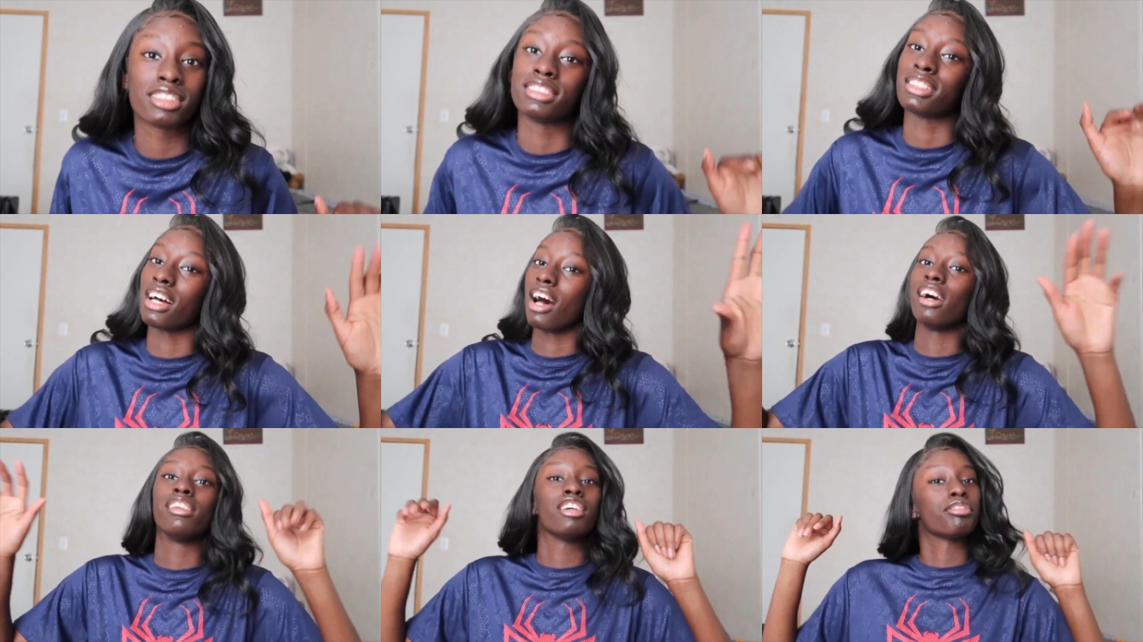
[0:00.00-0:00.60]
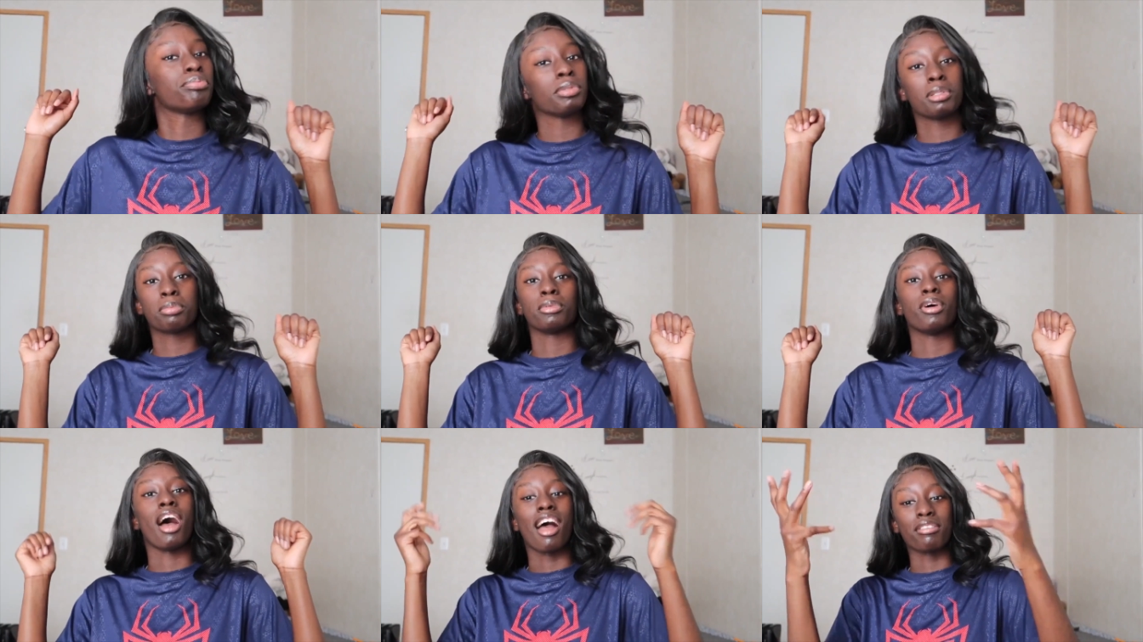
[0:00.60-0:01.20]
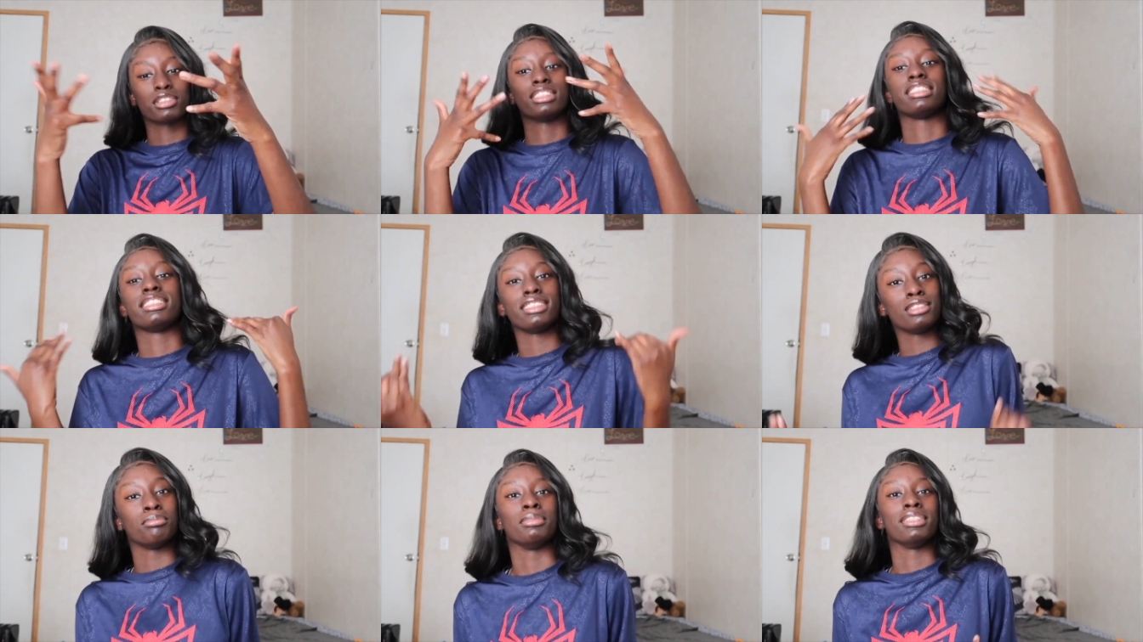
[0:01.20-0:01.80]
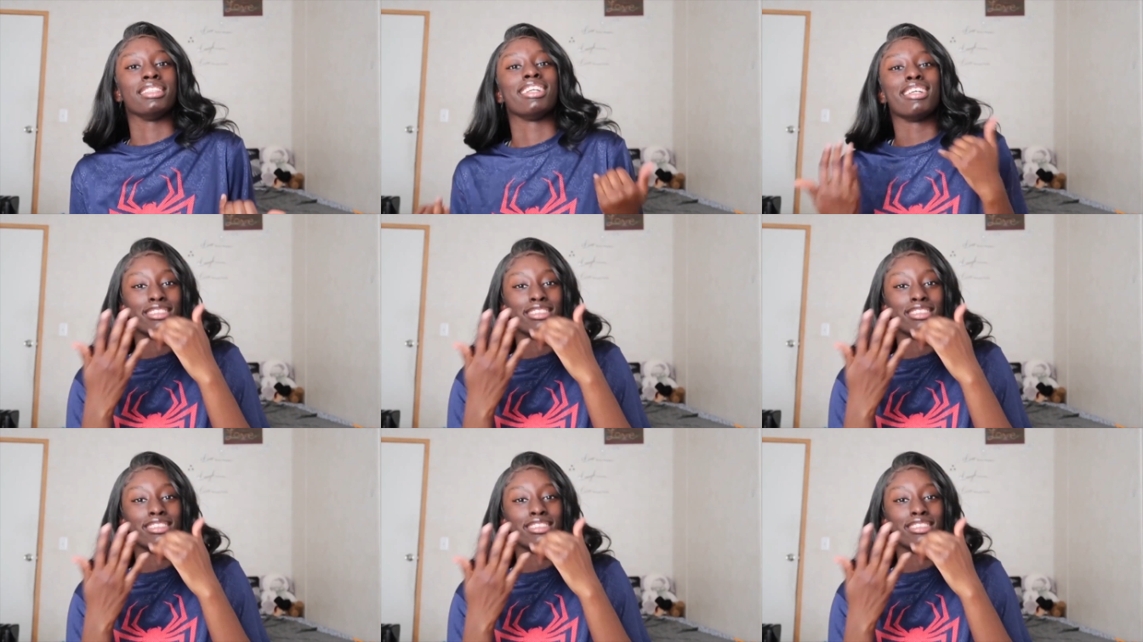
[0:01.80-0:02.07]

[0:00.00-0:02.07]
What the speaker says: because enough people have to see me